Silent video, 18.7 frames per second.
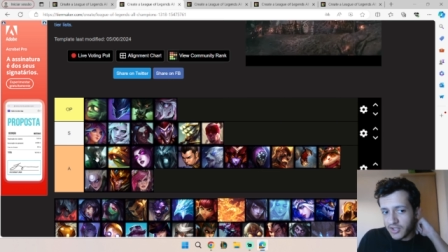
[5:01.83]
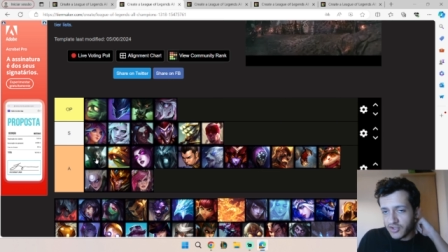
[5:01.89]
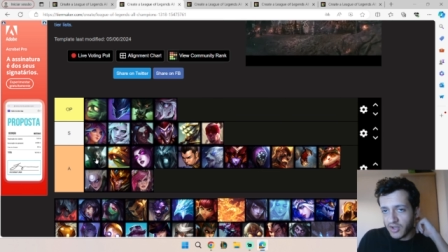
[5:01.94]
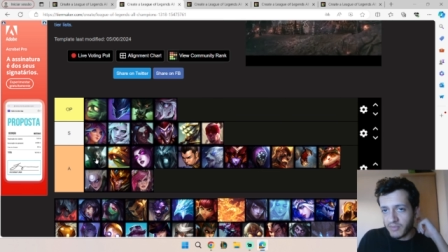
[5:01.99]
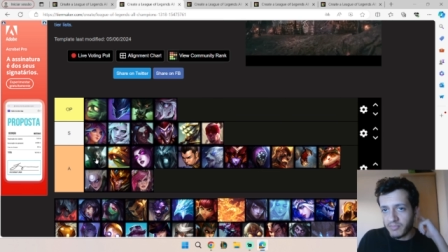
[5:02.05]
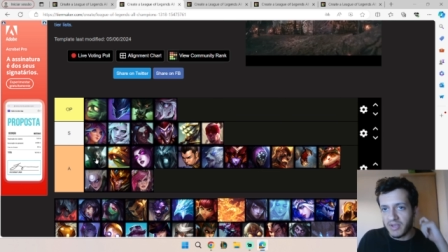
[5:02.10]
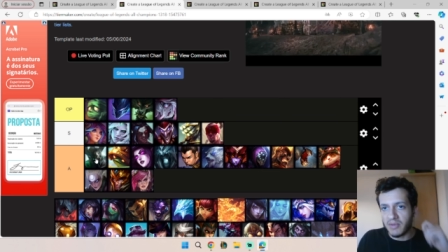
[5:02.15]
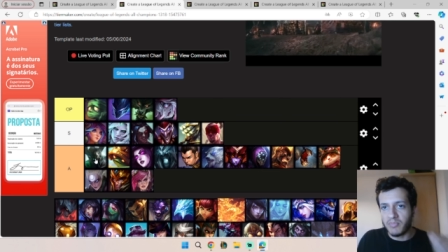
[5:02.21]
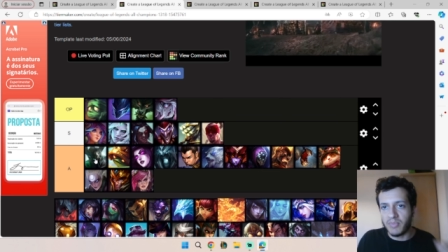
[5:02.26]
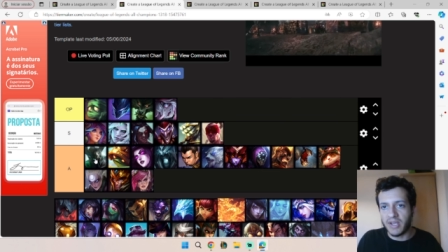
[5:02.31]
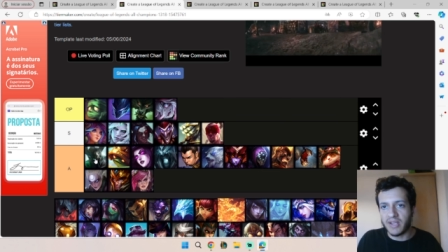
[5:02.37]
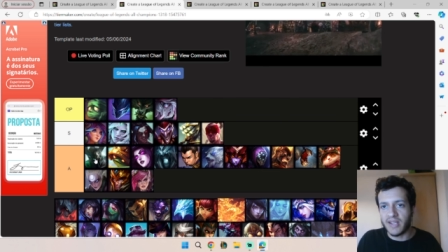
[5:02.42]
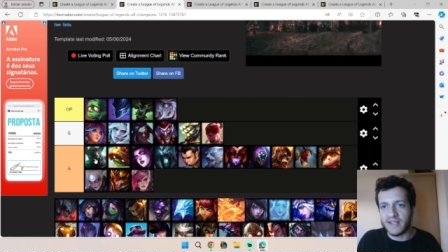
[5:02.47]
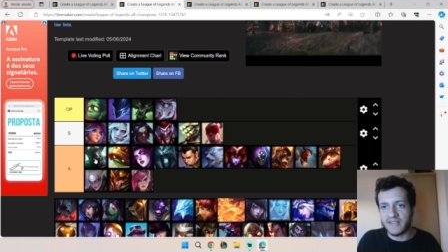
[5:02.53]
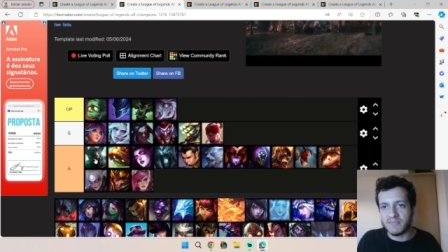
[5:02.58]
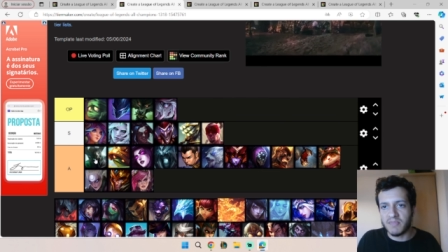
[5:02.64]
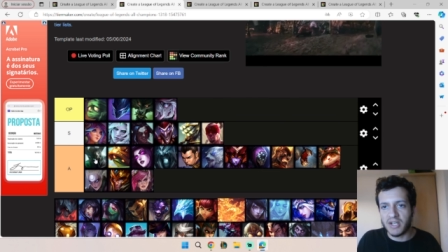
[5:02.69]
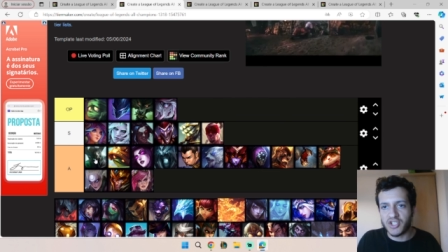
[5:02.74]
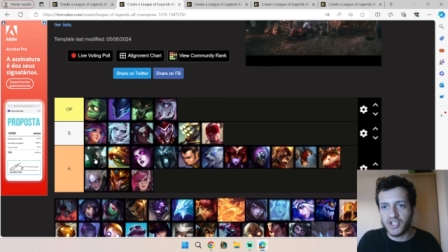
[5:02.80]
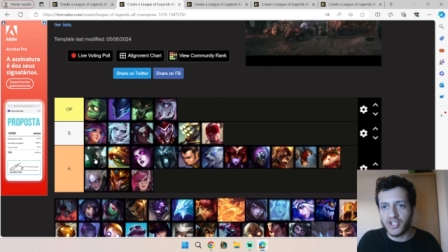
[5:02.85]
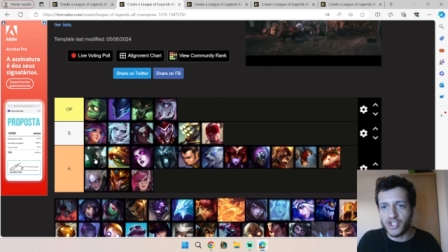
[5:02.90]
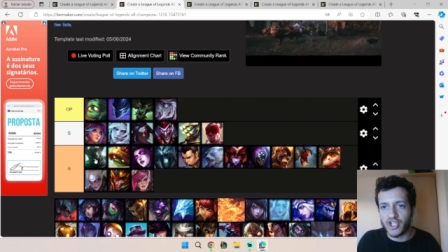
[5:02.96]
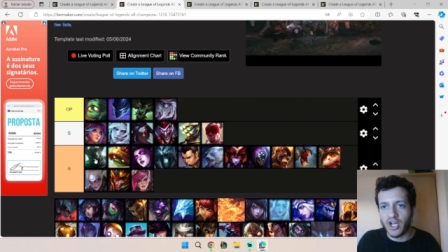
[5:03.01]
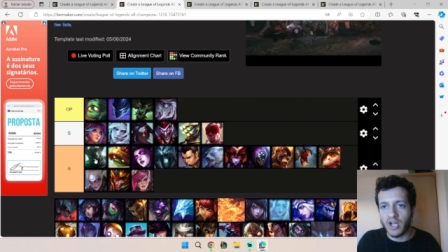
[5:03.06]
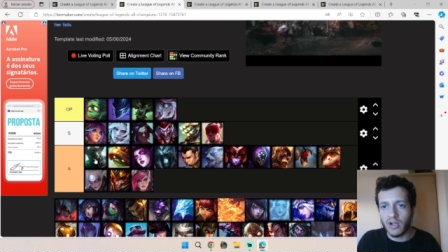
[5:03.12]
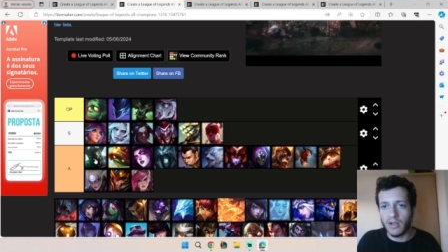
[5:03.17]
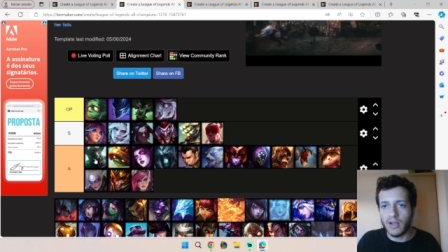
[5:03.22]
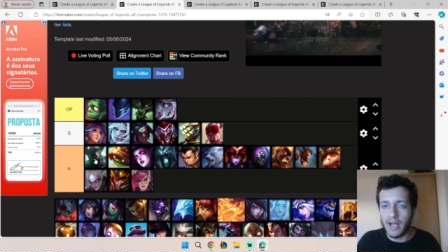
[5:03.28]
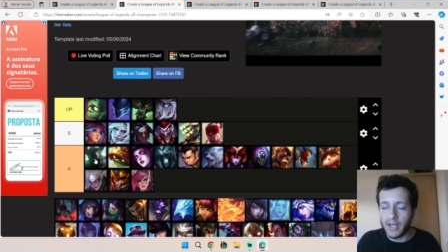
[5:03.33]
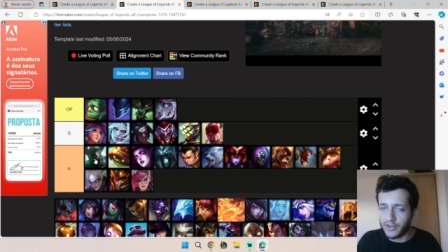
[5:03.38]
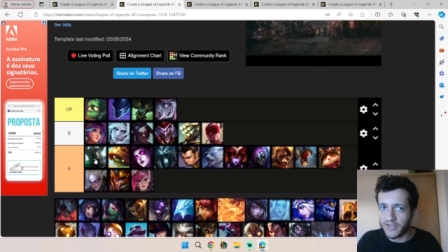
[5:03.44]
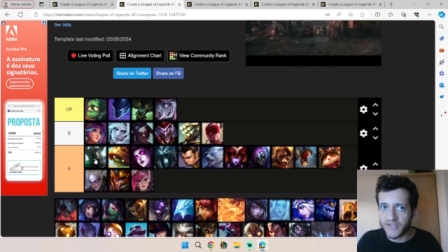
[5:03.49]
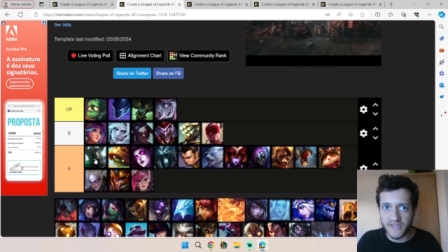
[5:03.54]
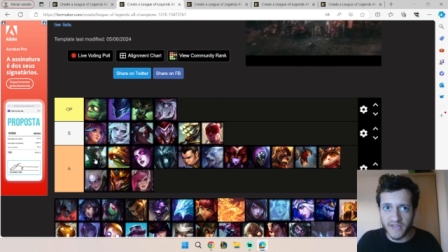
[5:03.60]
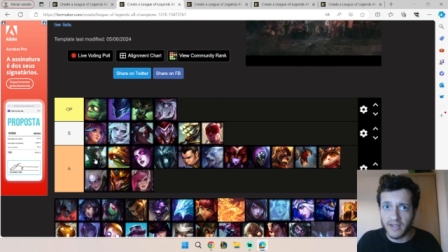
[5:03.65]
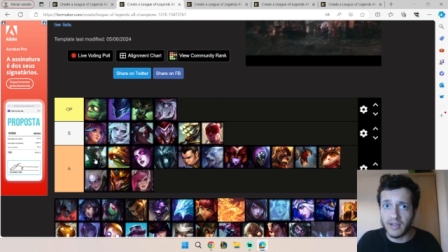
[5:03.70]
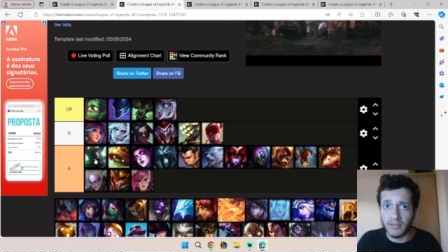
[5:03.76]
not being picked as much in jungle,
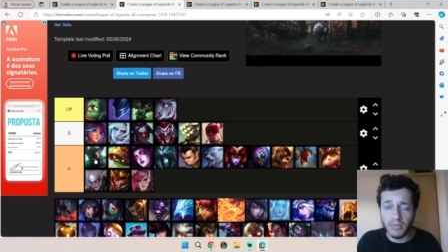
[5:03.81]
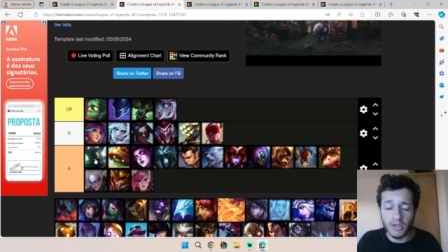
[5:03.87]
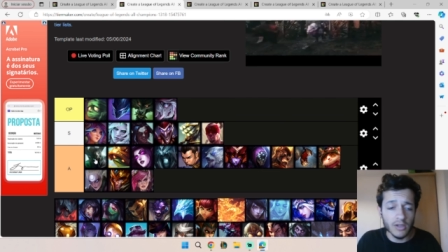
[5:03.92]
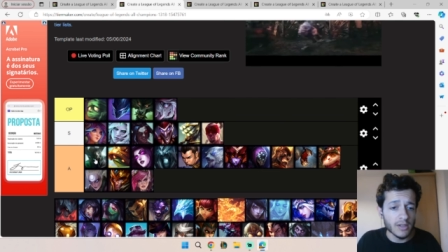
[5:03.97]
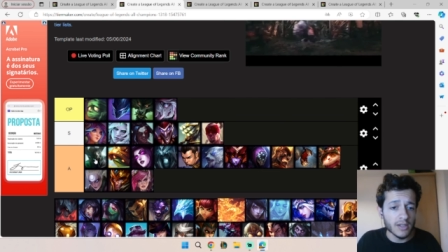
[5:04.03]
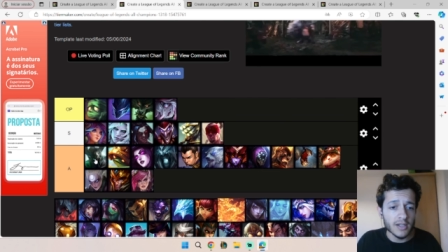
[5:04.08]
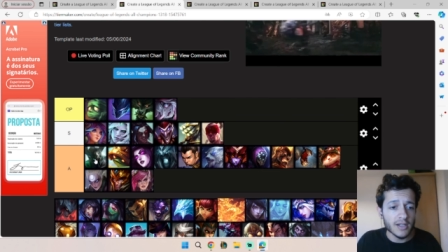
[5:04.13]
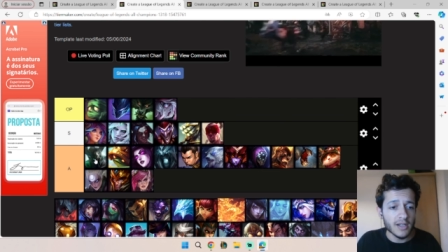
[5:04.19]
understandable.